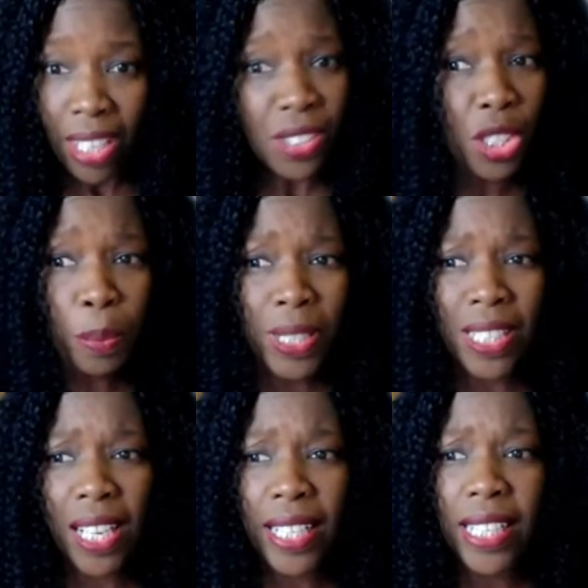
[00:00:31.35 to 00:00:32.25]
Super
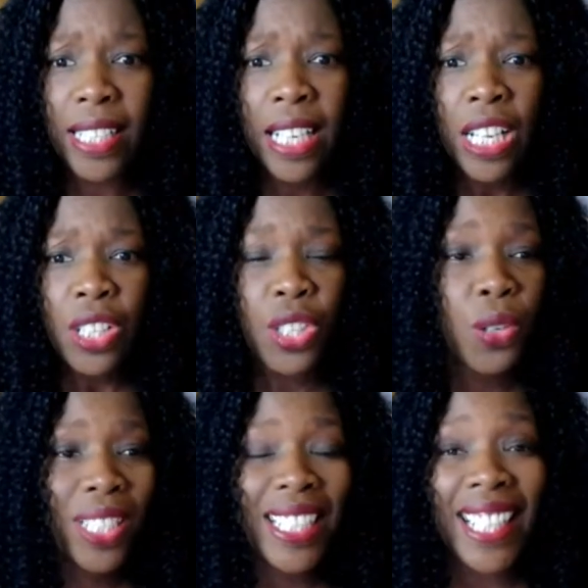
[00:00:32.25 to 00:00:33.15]
excited.
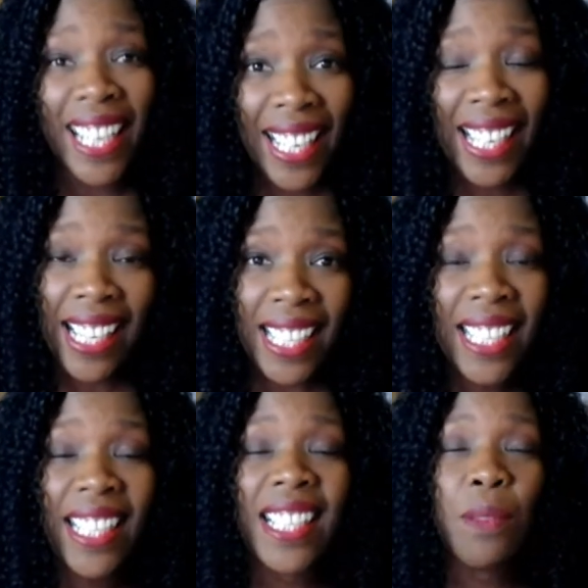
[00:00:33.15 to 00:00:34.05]
So today
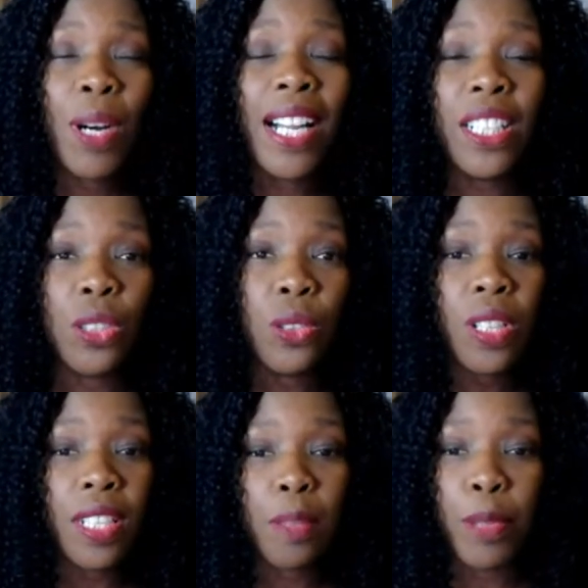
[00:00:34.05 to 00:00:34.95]
is what I
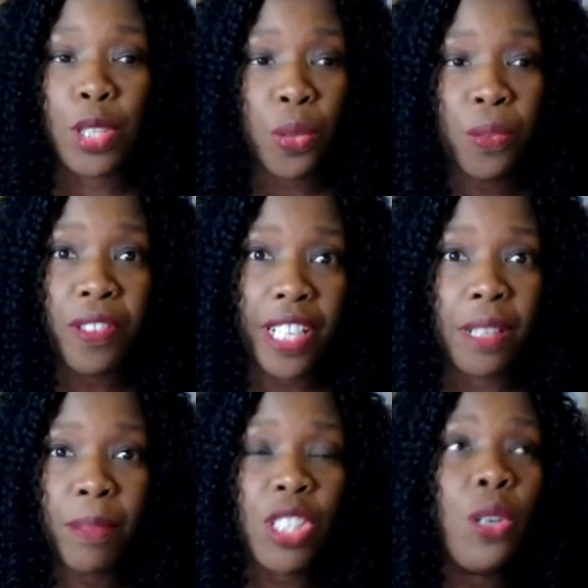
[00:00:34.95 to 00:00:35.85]
call spiritual
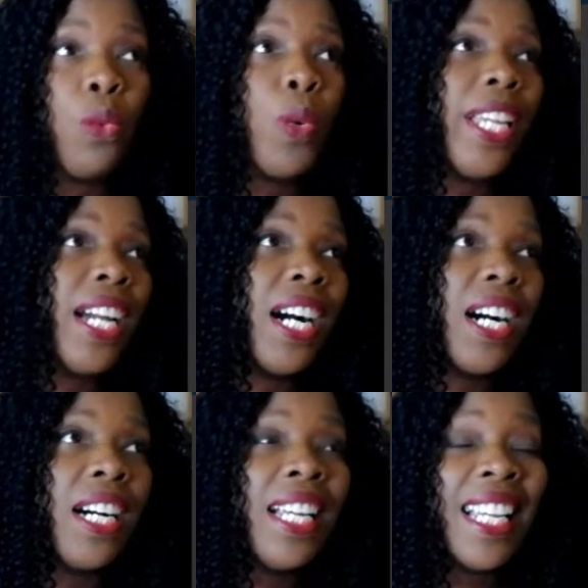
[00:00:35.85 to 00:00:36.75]
freedom. So we
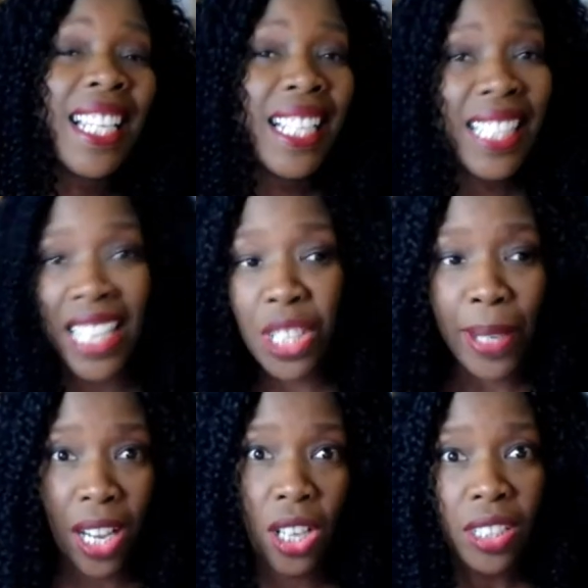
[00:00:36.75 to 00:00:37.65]
are
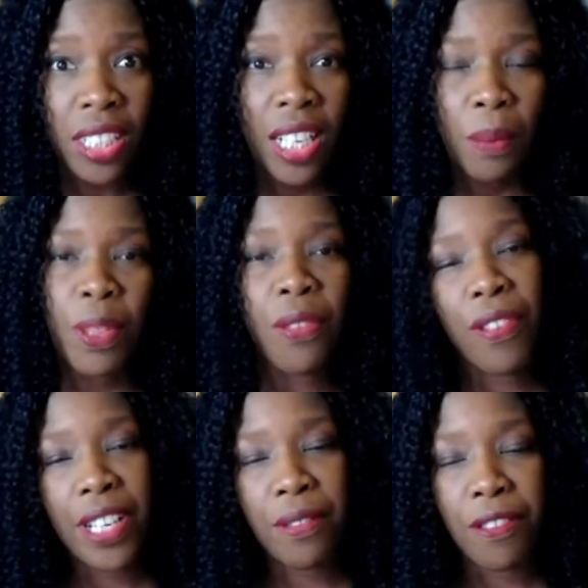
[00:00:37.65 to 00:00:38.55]
continuing on with the
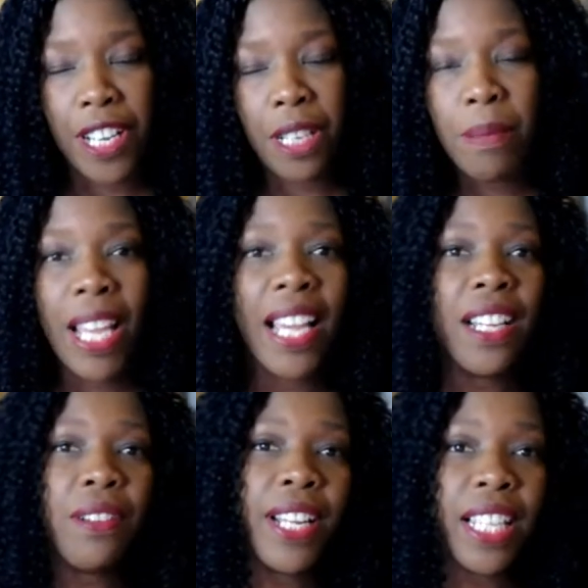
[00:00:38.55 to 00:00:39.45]
thread of freedom
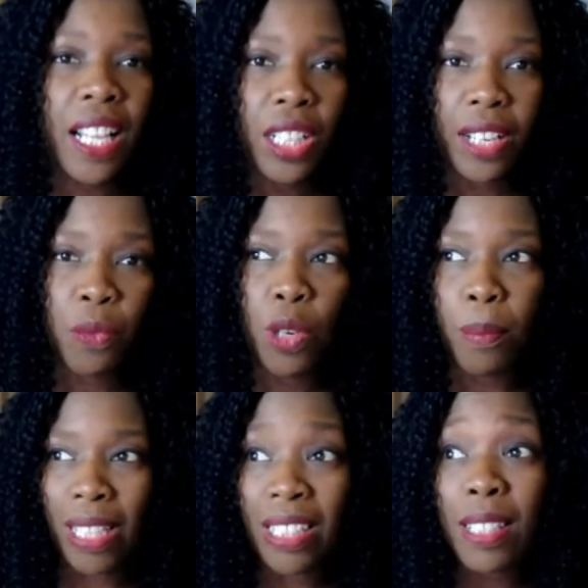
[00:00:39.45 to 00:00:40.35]
and creating that life-work
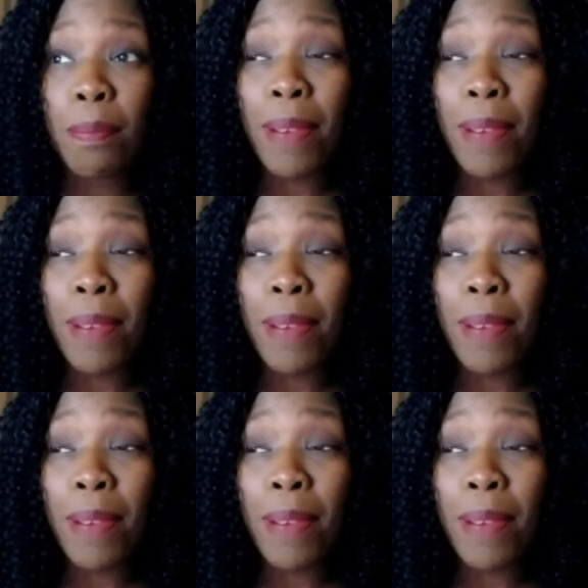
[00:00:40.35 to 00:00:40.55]
balance.